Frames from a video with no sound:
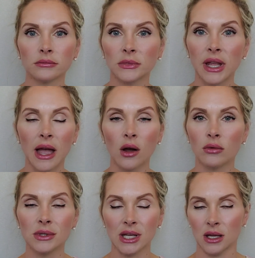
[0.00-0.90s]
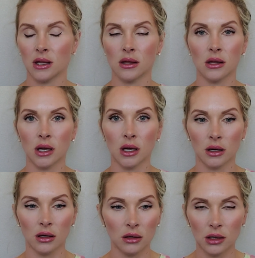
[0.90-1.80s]
count in
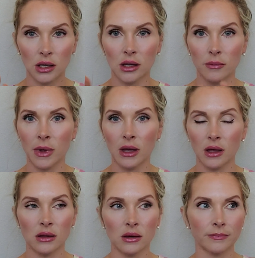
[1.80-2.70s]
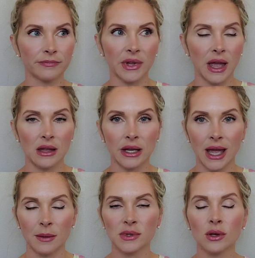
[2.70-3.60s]
a
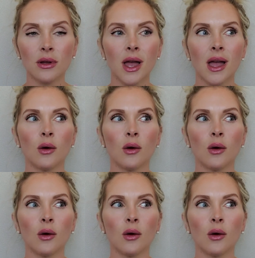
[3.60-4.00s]
capsule.